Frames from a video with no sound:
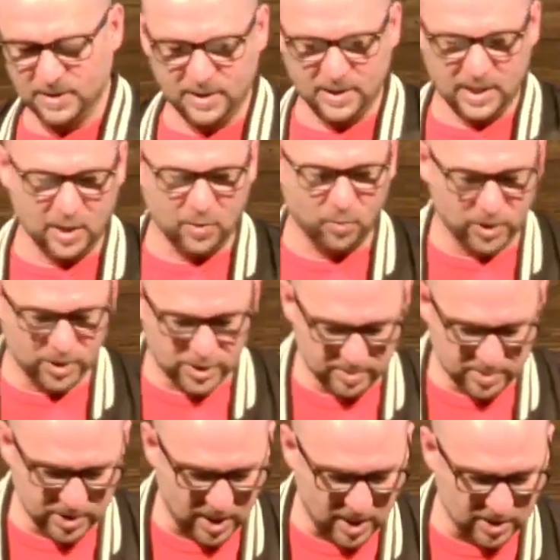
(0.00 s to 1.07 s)
a worship
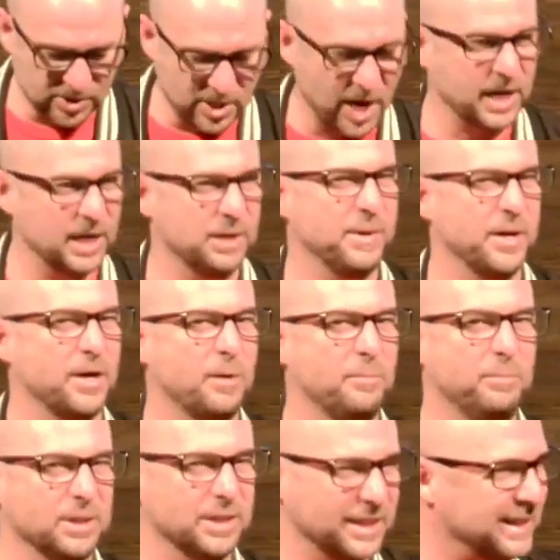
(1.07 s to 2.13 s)
song talking about our
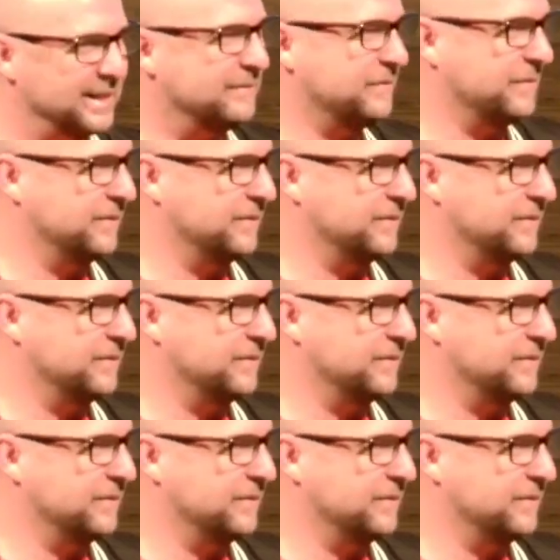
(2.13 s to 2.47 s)
belief